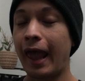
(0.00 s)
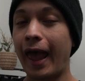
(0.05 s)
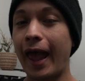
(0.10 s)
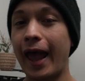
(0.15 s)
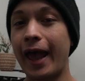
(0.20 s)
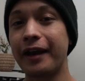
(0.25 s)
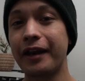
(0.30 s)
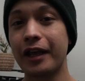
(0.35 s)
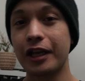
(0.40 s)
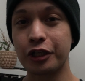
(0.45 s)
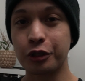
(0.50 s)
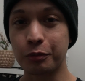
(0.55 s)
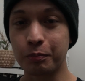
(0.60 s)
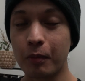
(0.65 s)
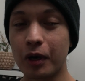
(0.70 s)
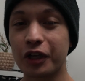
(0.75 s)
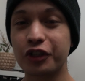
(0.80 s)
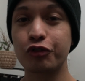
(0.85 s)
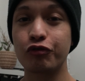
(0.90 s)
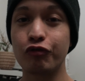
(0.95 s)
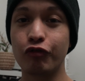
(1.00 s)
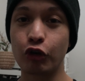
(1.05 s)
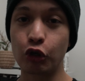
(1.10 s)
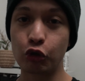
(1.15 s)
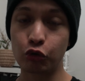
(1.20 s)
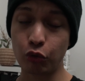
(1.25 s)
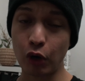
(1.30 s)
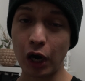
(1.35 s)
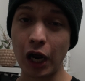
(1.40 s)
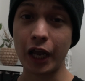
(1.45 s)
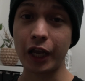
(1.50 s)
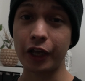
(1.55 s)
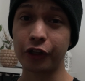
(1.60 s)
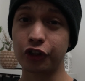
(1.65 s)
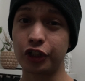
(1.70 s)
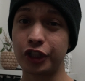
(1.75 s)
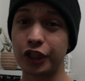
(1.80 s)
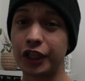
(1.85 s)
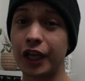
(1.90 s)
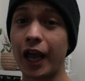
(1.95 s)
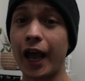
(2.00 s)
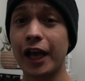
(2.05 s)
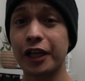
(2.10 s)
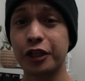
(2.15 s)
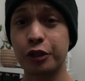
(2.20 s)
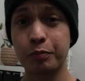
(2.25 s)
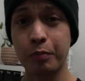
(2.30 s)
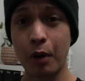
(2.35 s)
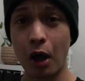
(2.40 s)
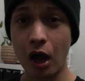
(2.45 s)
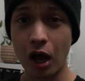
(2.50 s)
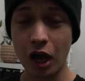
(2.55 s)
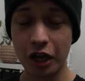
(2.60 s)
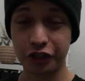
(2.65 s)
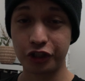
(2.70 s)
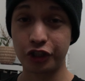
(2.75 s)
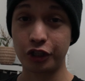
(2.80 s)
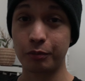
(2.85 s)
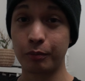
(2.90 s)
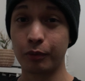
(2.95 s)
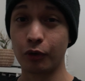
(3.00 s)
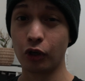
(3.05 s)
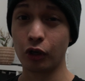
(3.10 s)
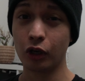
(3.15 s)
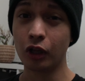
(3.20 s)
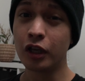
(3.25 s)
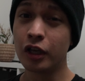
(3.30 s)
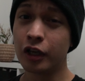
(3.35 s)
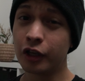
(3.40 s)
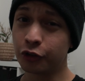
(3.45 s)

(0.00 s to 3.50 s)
and as much variety as possible